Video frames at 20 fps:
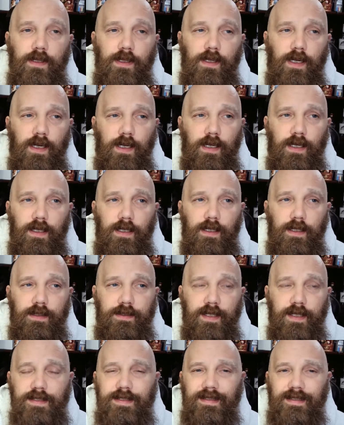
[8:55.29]

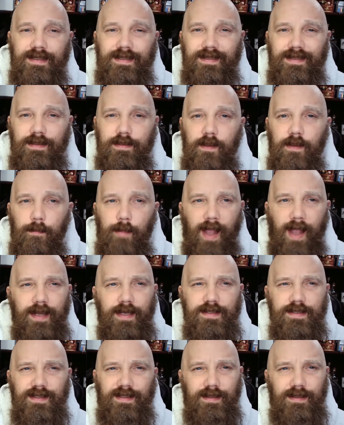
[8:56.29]
The bite
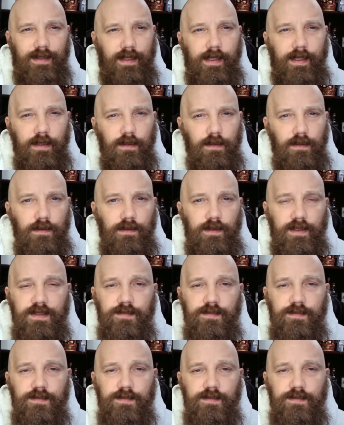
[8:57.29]
doesn't linger